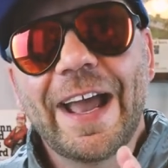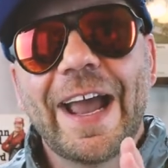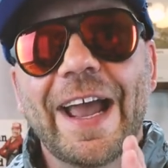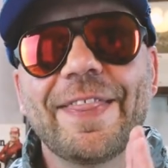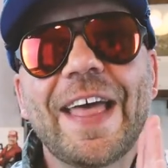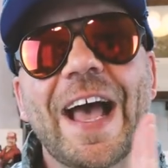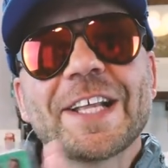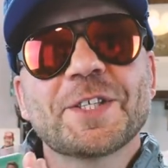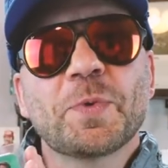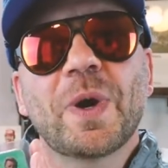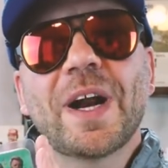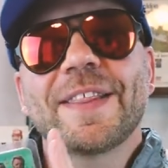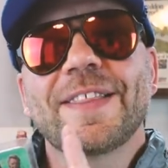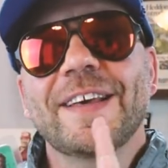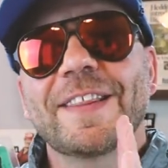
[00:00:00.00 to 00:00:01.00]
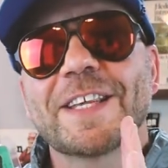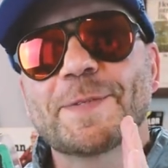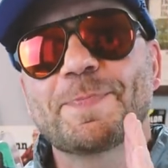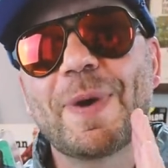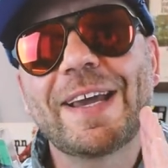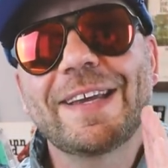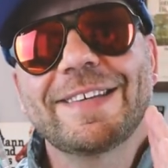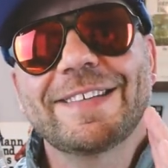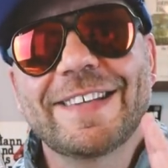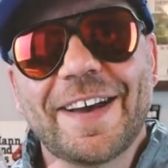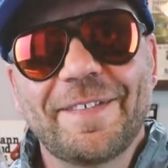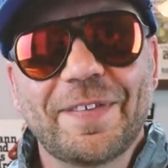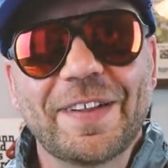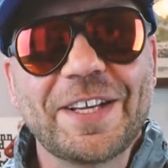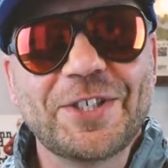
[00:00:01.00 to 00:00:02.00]
And that's where I think this bait
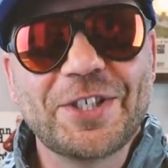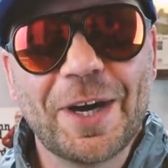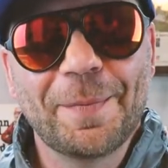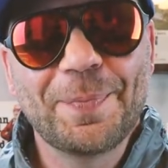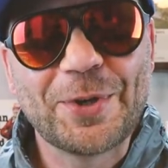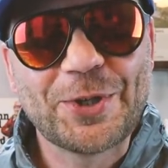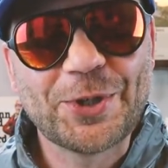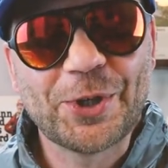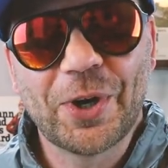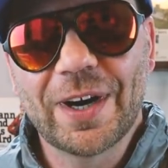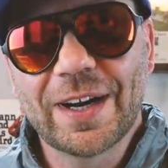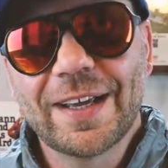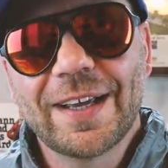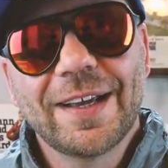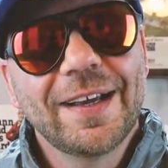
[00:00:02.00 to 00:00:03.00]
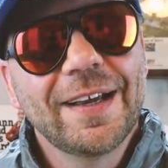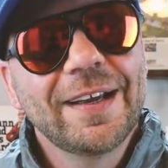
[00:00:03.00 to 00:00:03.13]
definitely jumped the shark.